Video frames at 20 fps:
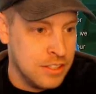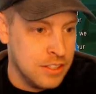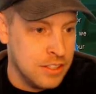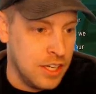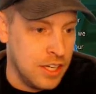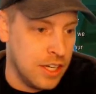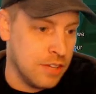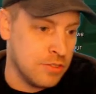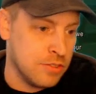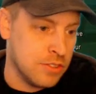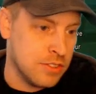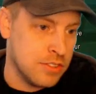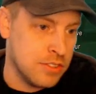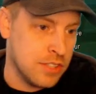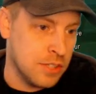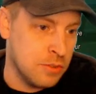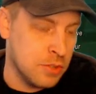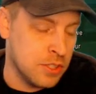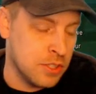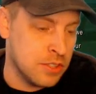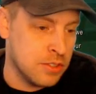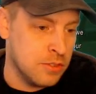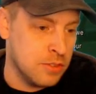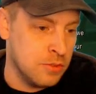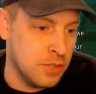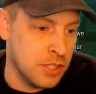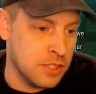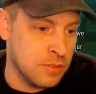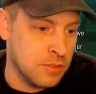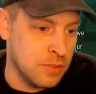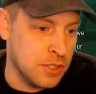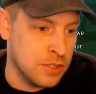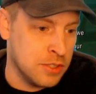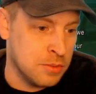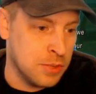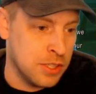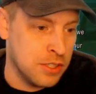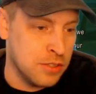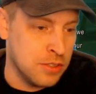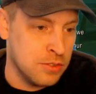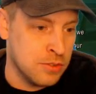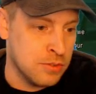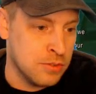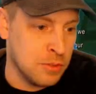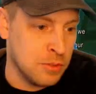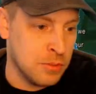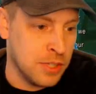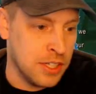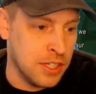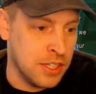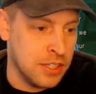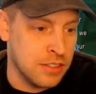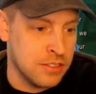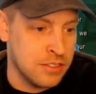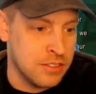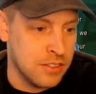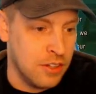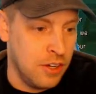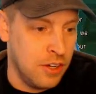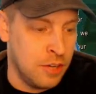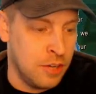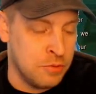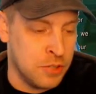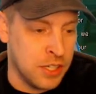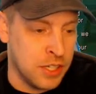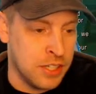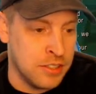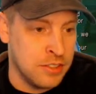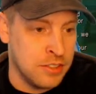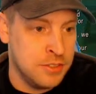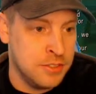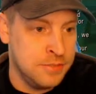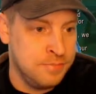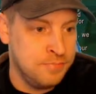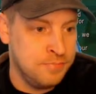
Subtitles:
I'll have to see what it wants me to use for my offhand.